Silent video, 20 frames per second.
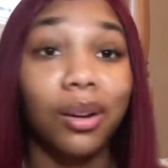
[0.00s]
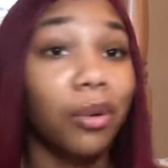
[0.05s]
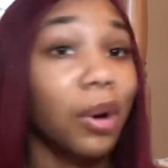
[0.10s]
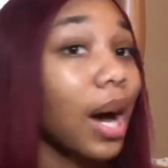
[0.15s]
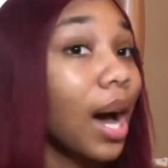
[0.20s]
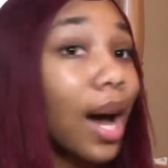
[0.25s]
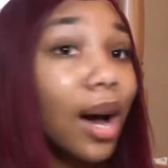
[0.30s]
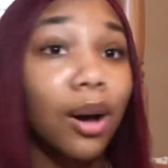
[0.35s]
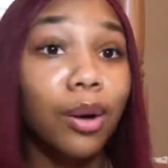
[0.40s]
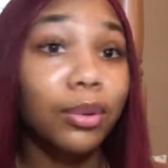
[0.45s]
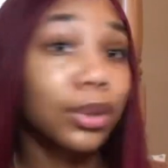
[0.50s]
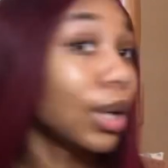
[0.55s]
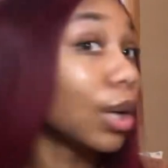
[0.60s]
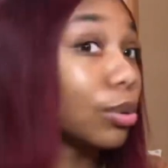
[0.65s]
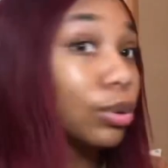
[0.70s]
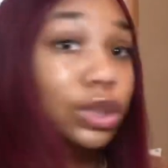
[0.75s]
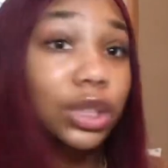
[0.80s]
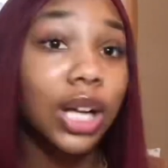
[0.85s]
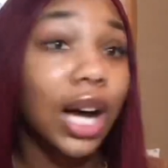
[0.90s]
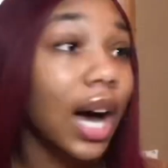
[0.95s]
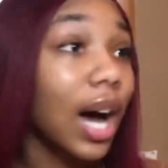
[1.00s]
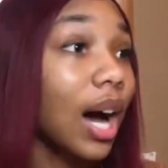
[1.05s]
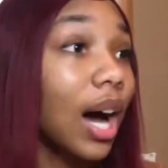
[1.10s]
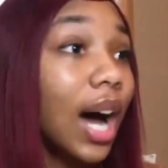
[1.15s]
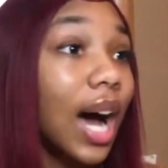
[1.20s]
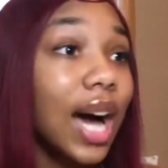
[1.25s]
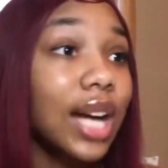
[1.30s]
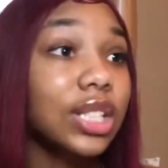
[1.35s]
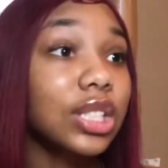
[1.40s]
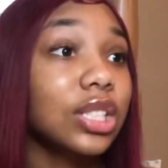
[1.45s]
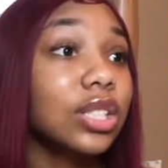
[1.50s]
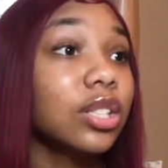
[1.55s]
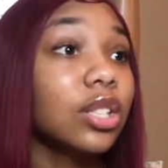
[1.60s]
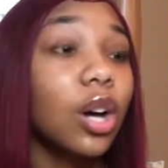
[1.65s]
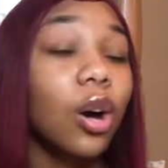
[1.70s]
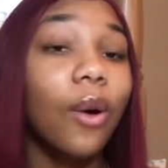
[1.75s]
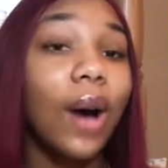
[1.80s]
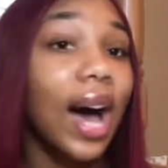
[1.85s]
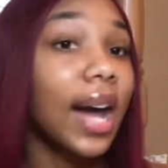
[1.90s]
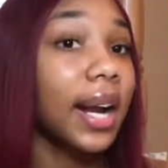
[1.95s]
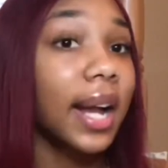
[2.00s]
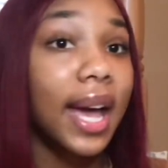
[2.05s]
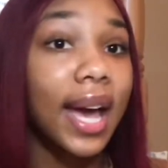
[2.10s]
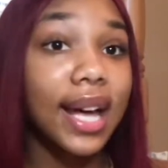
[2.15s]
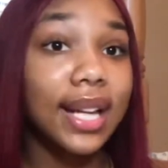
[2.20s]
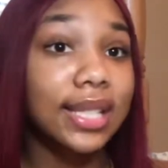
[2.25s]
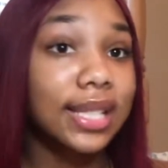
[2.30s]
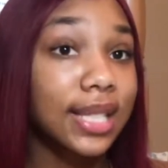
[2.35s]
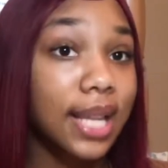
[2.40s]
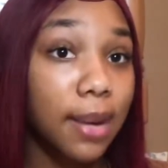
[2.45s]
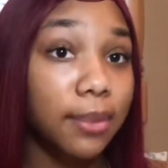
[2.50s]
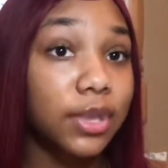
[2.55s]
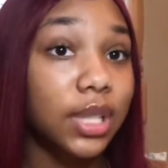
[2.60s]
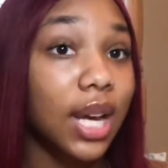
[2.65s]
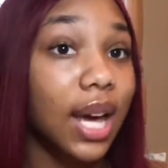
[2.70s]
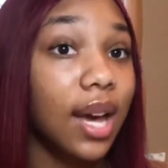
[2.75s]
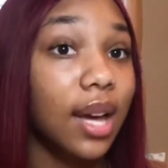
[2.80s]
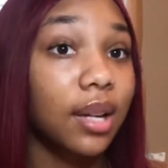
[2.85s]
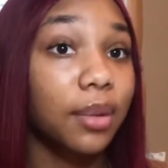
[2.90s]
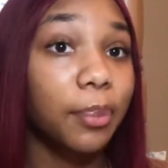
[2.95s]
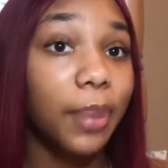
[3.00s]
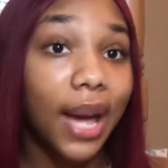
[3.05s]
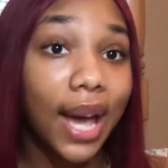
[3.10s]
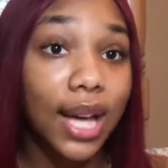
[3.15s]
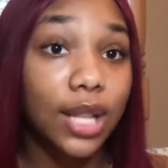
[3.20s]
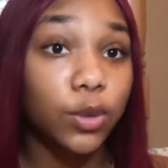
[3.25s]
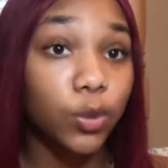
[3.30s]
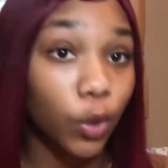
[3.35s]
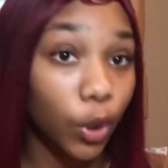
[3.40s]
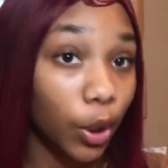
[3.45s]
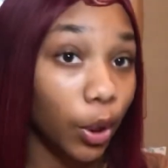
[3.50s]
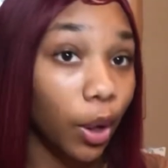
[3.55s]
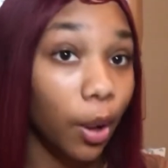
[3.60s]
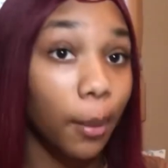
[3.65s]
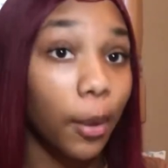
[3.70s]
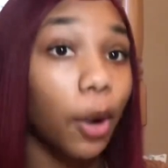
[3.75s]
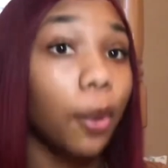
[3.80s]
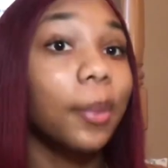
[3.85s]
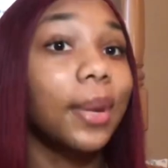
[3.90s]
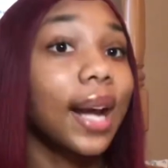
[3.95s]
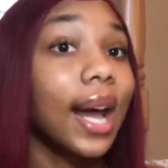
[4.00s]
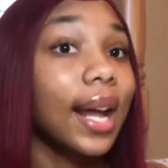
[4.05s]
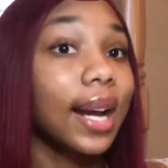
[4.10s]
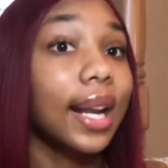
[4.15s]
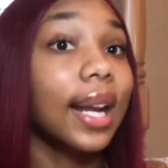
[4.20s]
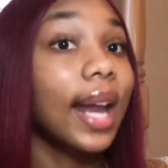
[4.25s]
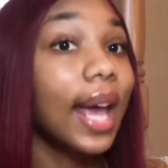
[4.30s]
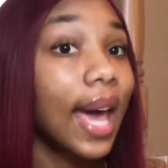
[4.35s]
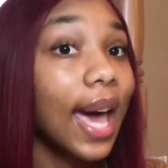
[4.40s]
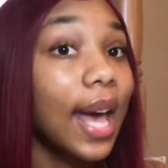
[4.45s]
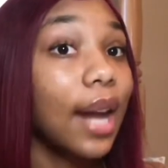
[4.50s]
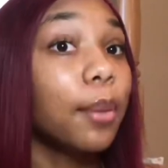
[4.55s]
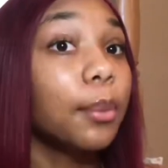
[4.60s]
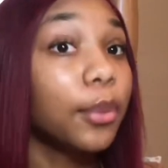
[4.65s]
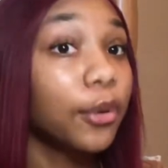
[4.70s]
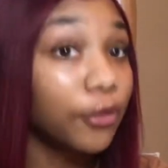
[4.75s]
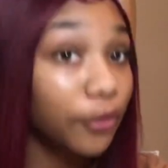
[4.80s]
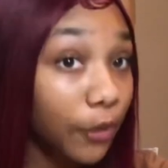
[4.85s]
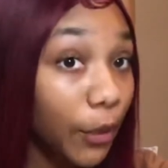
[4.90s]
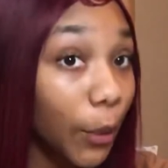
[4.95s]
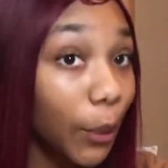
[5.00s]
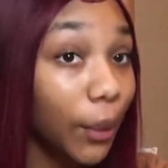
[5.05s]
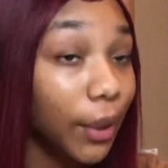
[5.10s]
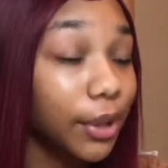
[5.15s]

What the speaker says: I don't know, child. I just know I didn't have a Snapchat password no more, but I done had it before.